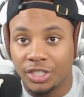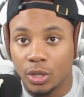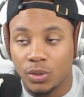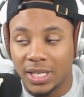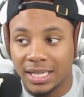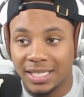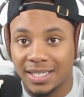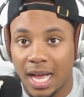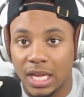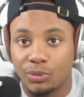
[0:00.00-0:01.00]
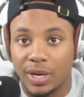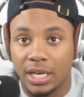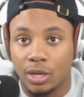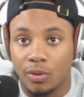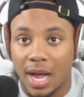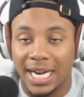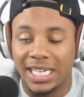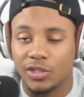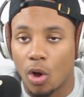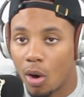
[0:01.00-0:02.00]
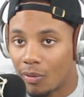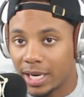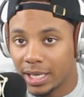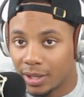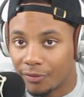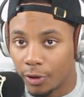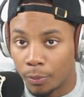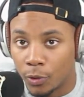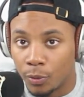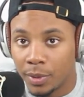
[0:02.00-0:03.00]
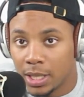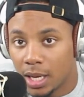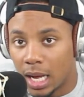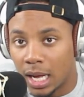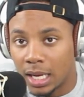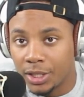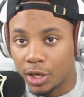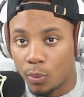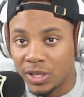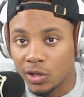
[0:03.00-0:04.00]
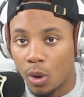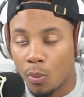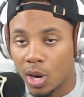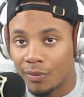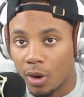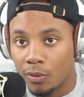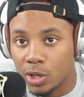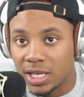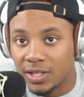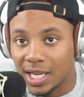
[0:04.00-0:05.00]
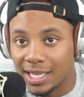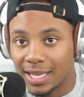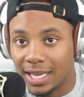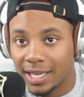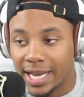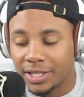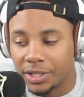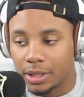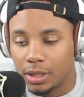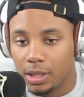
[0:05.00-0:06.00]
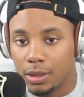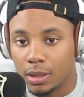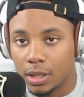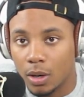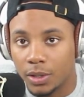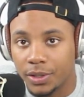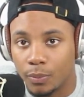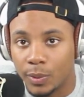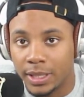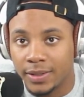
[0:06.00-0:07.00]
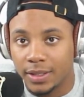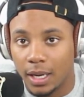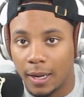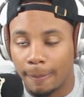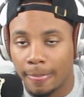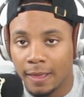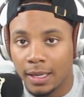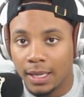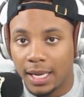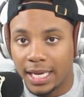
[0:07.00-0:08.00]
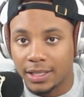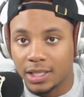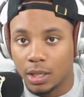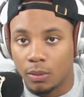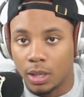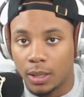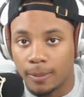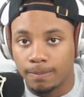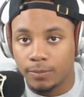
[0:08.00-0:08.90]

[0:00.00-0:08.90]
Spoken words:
shows that this guy is ready to grind. He's already in the film room. We saw one of our rookies like that last year, Carson Wentz. And so,